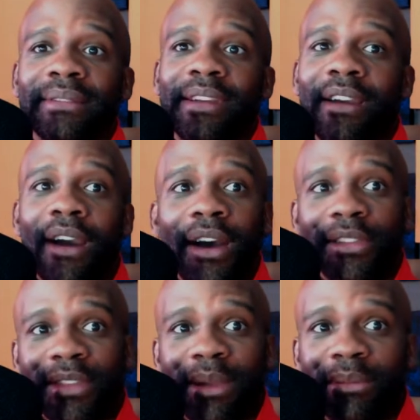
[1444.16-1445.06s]

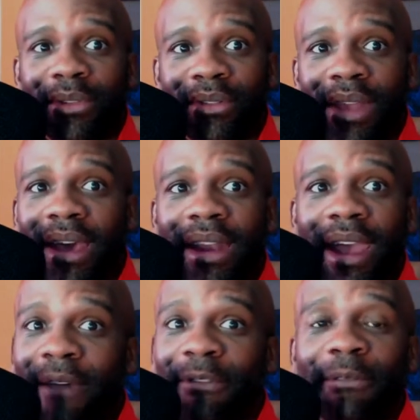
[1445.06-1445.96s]
cause them to not
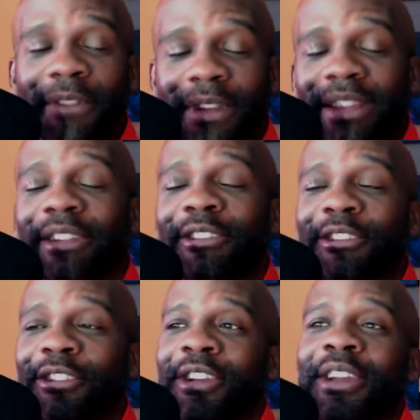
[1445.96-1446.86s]
have the
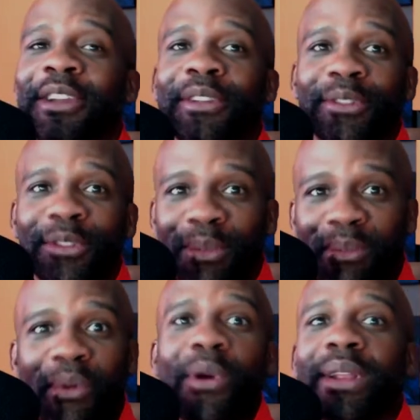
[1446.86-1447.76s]
village
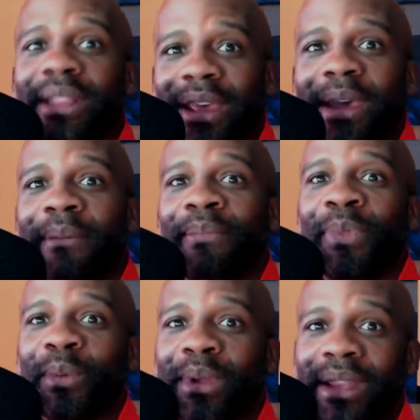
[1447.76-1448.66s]
support them
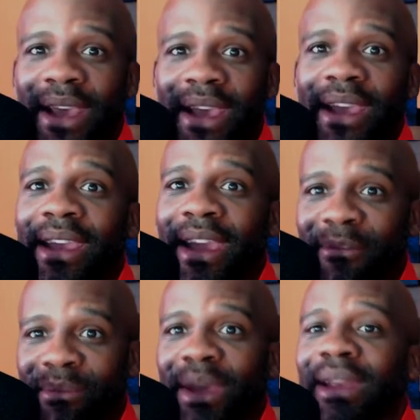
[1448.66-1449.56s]
when they
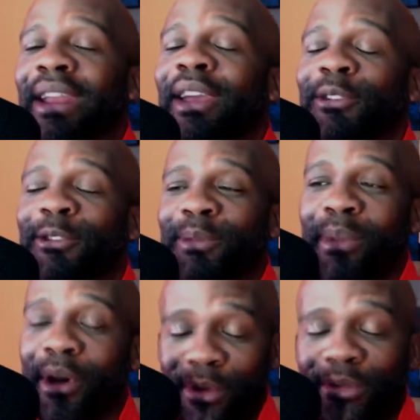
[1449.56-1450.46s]
have been
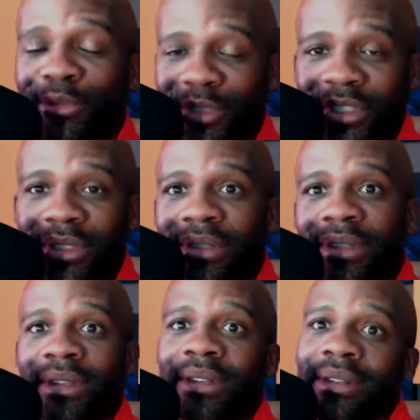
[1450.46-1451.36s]
exposed.
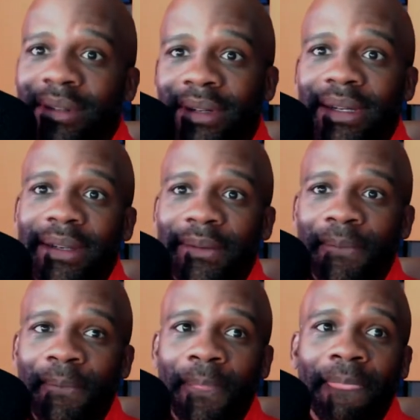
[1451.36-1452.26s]
Right?
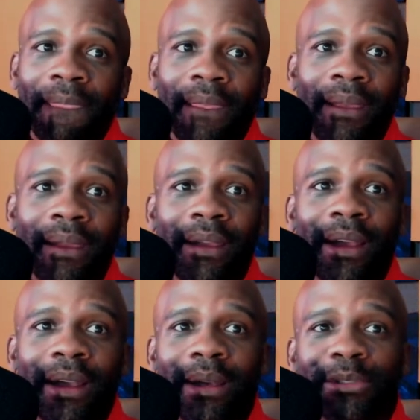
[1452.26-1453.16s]

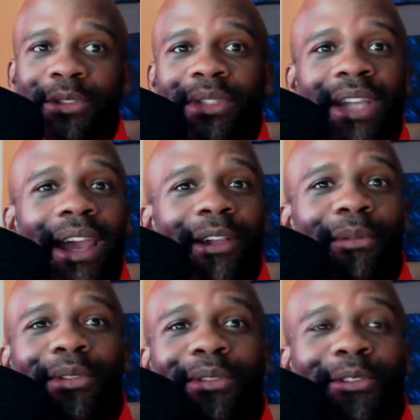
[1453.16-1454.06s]
I'm sure Tiger
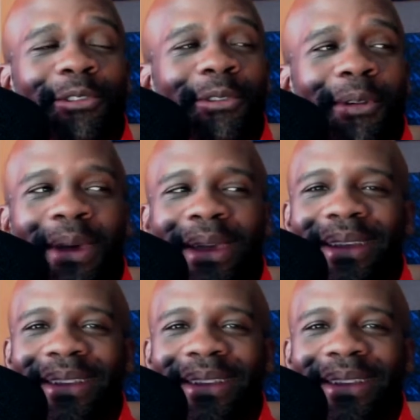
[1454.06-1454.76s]
was destroyed.